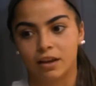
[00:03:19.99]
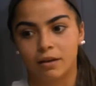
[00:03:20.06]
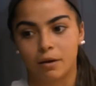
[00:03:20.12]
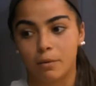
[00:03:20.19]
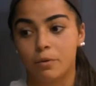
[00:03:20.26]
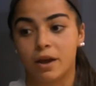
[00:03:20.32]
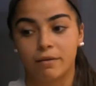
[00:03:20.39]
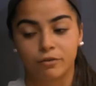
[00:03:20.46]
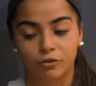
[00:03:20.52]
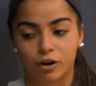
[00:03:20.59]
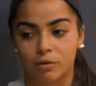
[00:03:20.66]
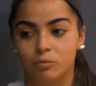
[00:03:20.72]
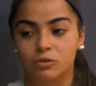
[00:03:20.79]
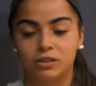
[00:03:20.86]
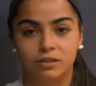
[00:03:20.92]
I, we have
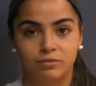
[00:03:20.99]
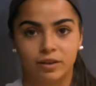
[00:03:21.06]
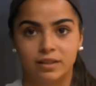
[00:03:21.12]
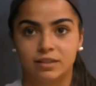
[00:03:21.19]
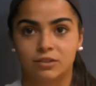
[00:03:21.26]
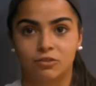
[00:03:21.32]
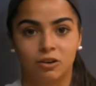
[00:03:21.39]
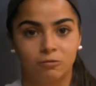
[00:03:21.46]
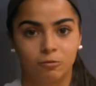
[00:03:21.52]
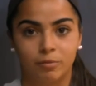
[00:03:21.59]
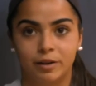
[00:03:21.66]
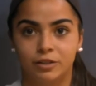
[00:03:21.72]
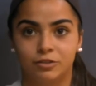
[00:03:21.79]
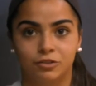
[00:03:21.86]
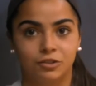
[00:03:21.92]
incredible defense, incredible
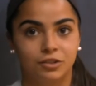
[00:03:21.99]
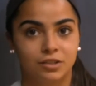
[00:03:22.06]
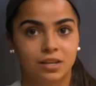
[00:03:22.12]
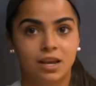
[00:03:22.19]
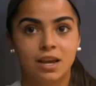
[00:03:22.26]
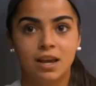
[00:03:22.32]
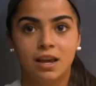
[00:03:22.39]
pitchers.